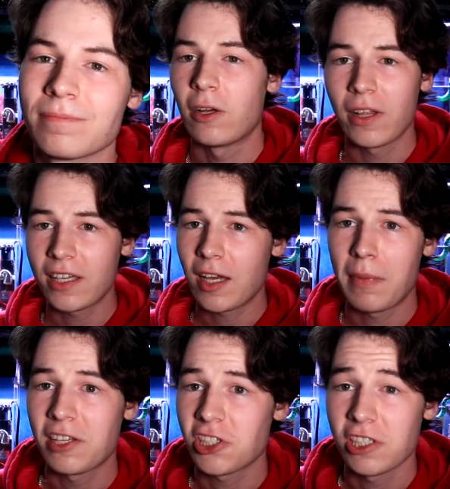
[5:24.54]
Now, like I
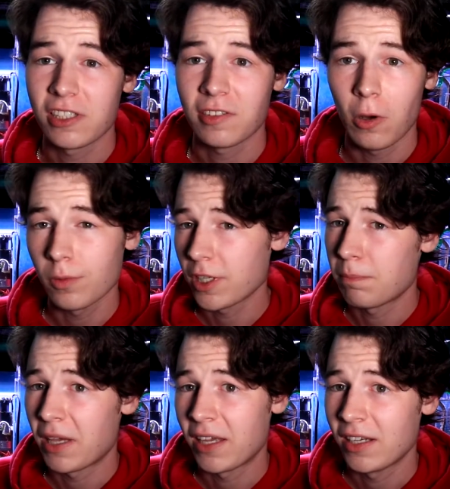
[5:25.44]
mentioned, it's only
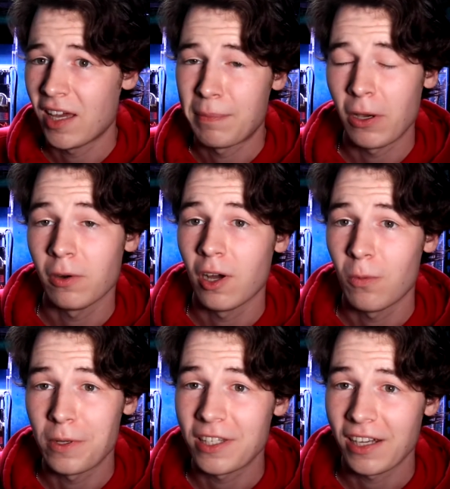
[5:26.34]
been about a
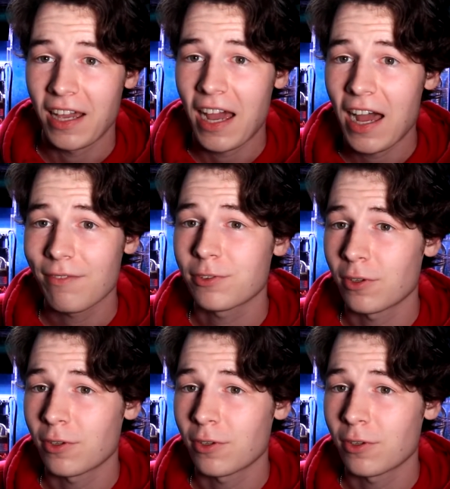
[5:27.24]
week and a half,